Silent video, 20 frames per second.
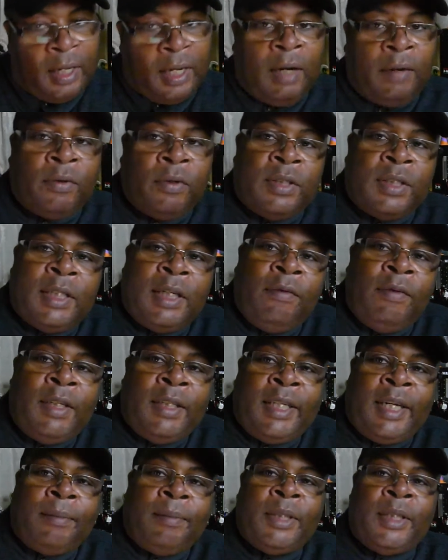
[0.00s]
I've got several
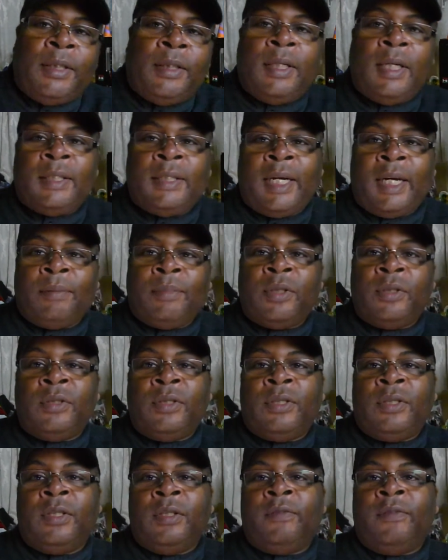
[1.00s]

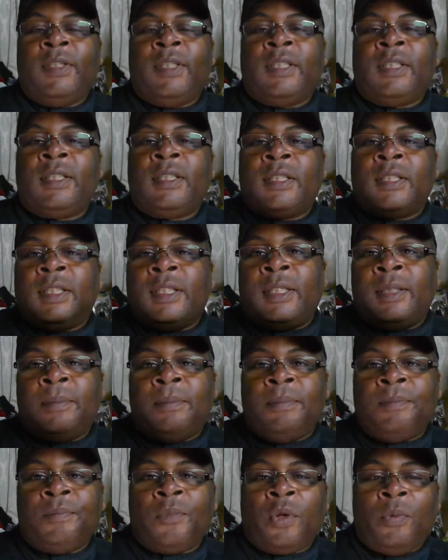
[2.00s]
adaptations to this
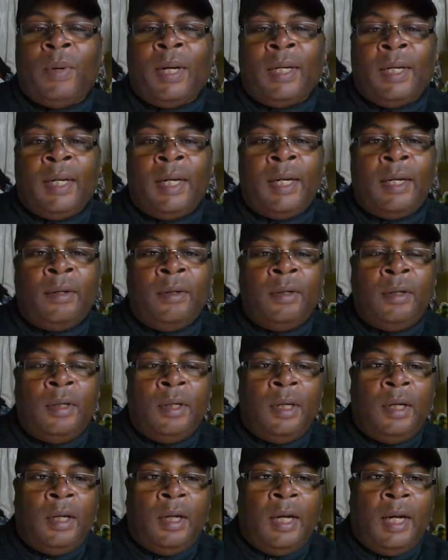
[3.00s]
one how,
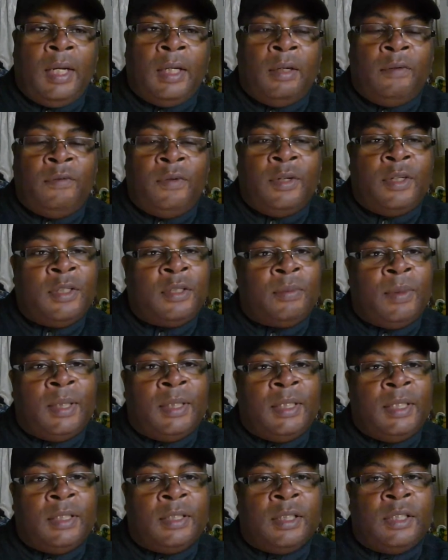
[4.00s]
and the first
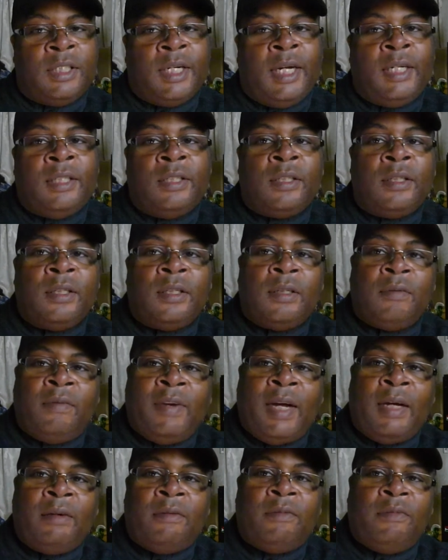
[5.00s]
one is to change
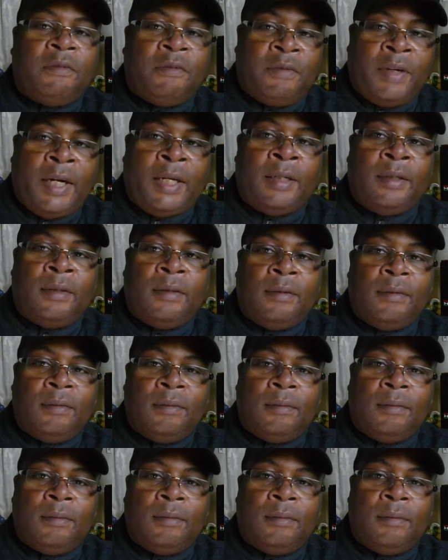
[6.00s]
that fan.